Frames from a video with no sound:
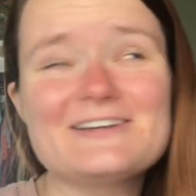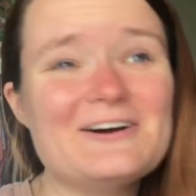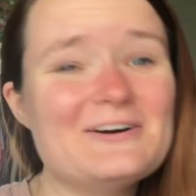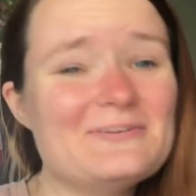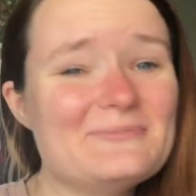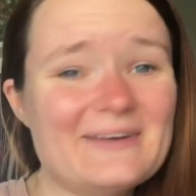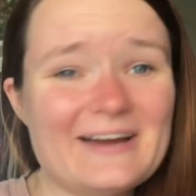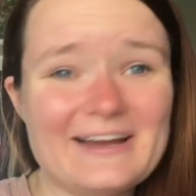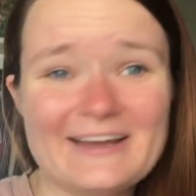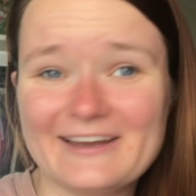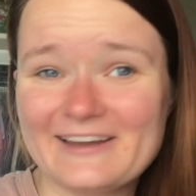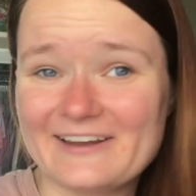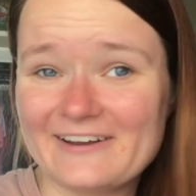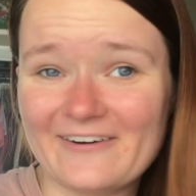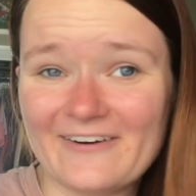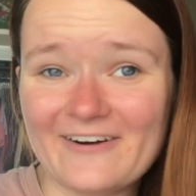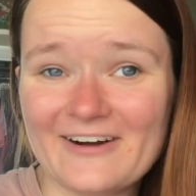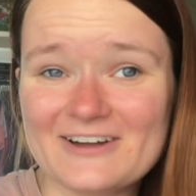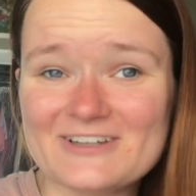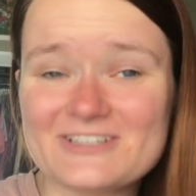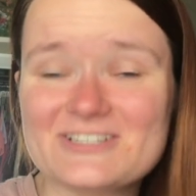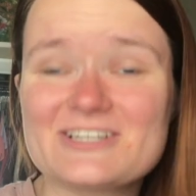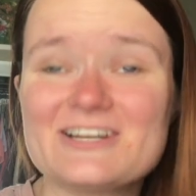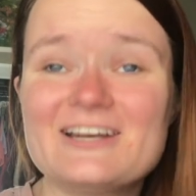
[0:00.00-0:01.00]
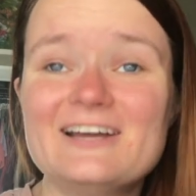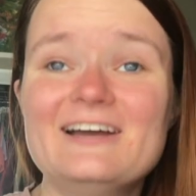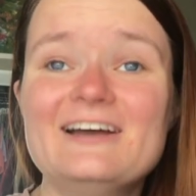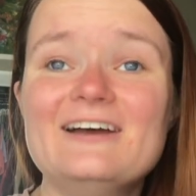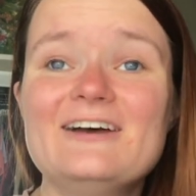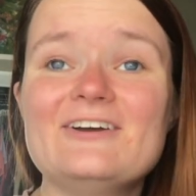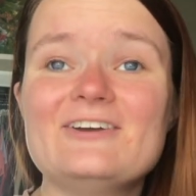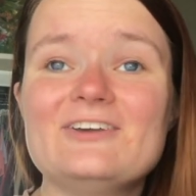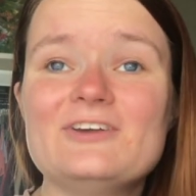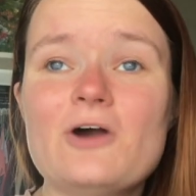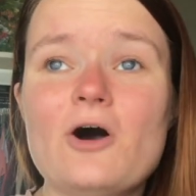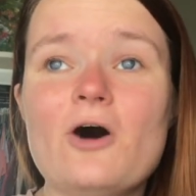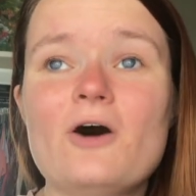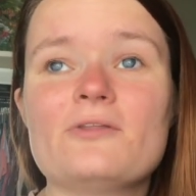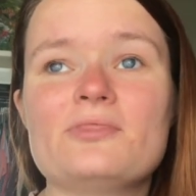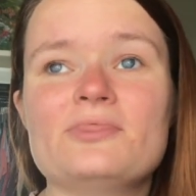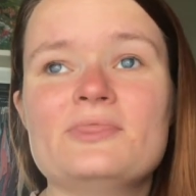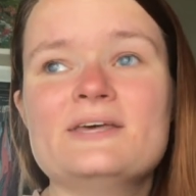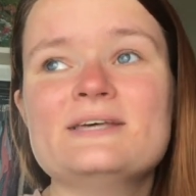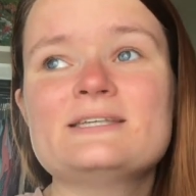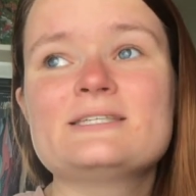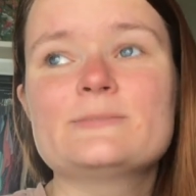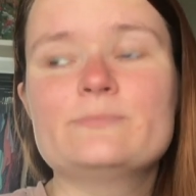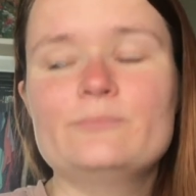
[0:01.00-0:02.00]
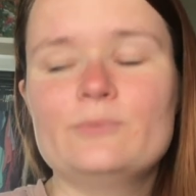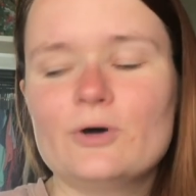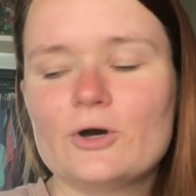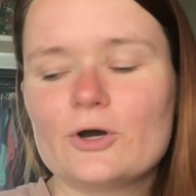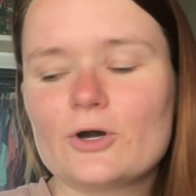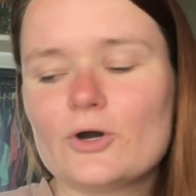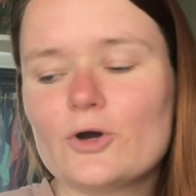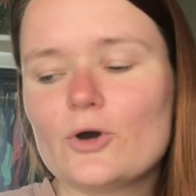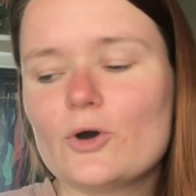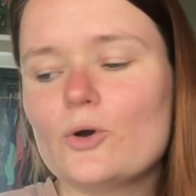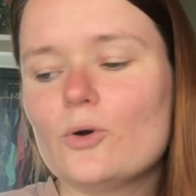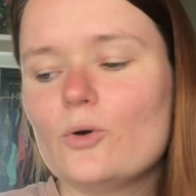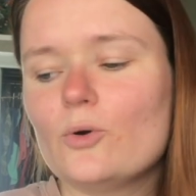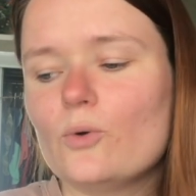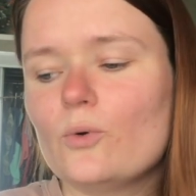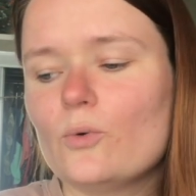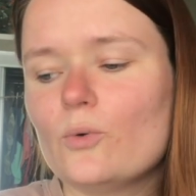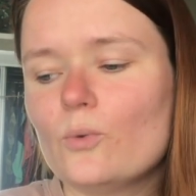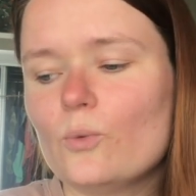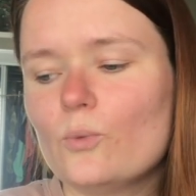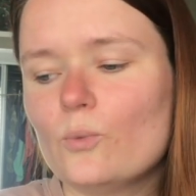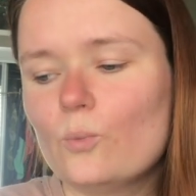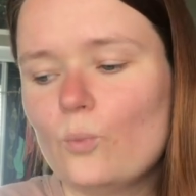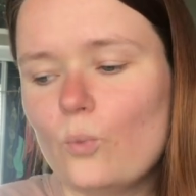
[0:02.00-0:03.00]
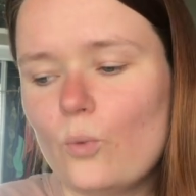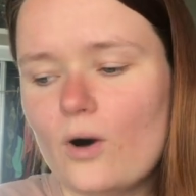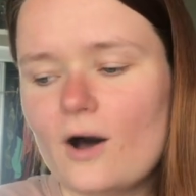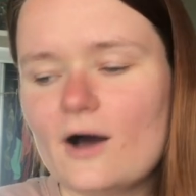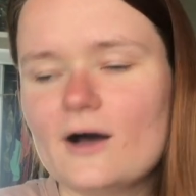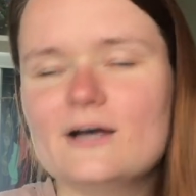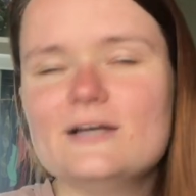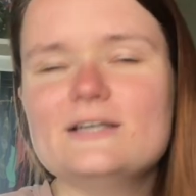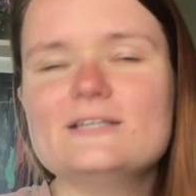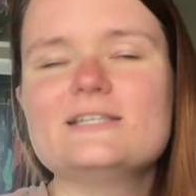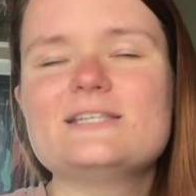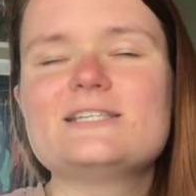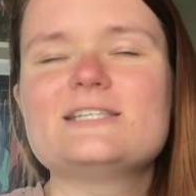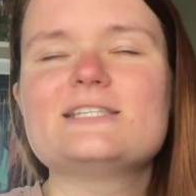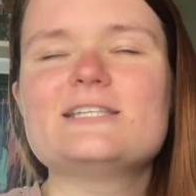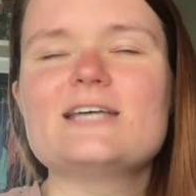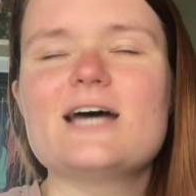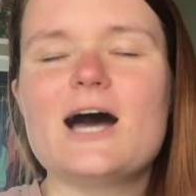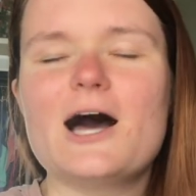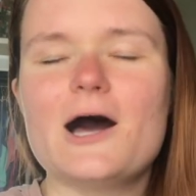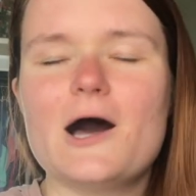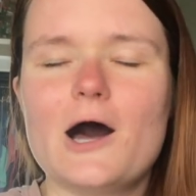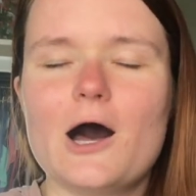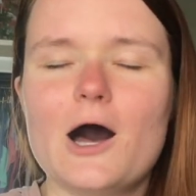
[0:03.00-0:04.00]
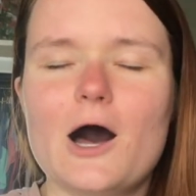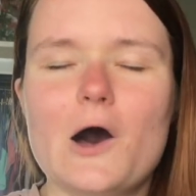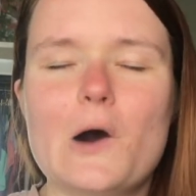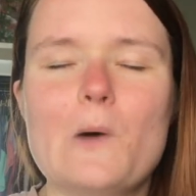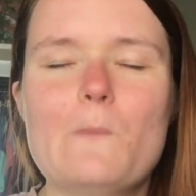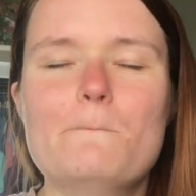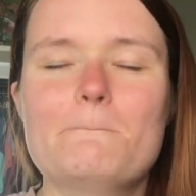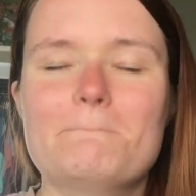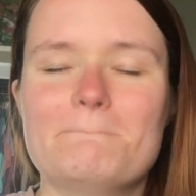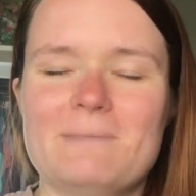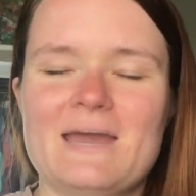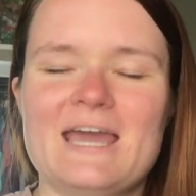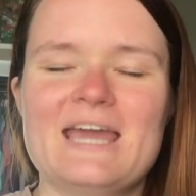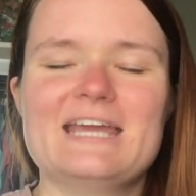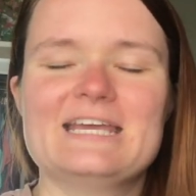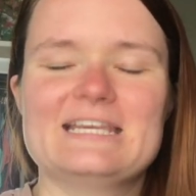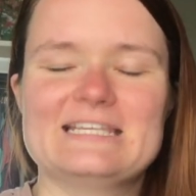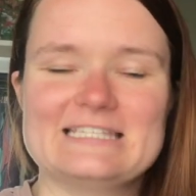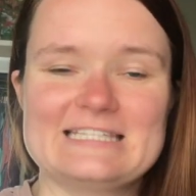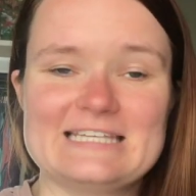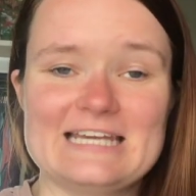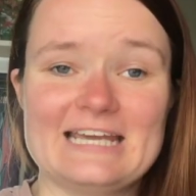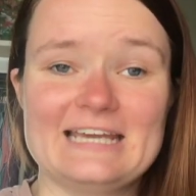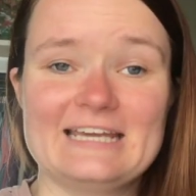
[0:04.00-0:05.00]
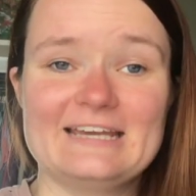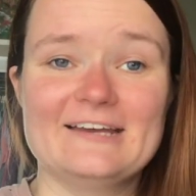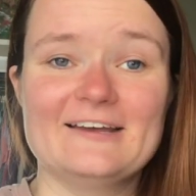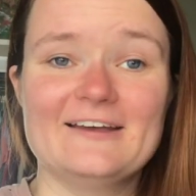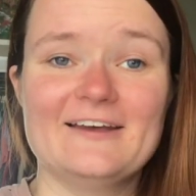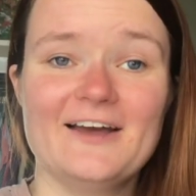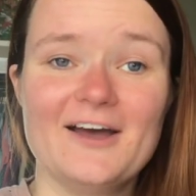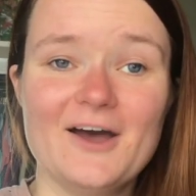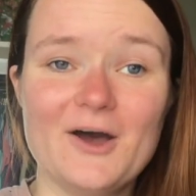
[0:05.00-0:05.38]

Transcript: Oh my gosh, y'all, this book was amazing.